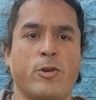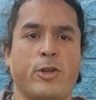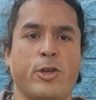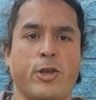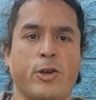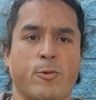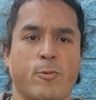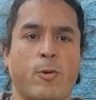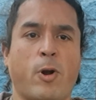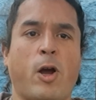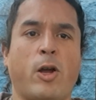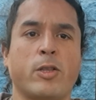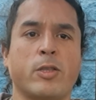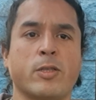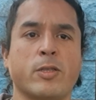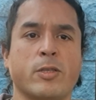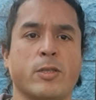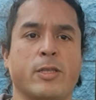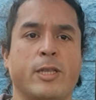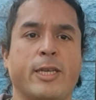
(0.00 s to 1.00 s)
do you
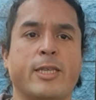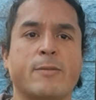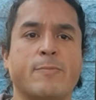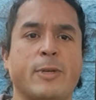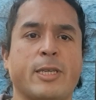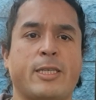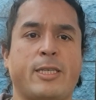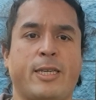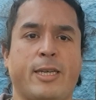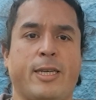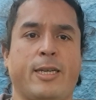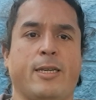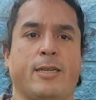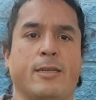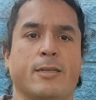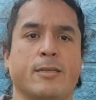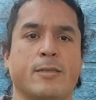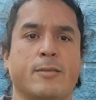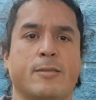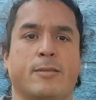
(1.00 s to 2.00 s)
run this machine,